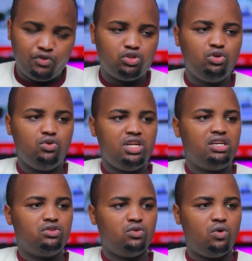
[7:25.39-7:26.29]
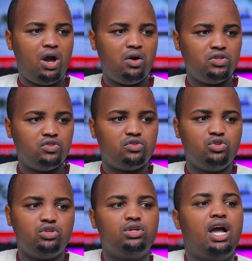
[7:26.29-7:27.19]
So you need to know how
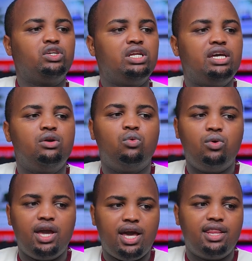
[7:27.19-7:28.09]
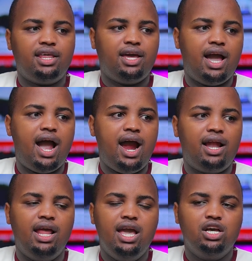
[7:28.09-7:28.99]
institutions actually where they are.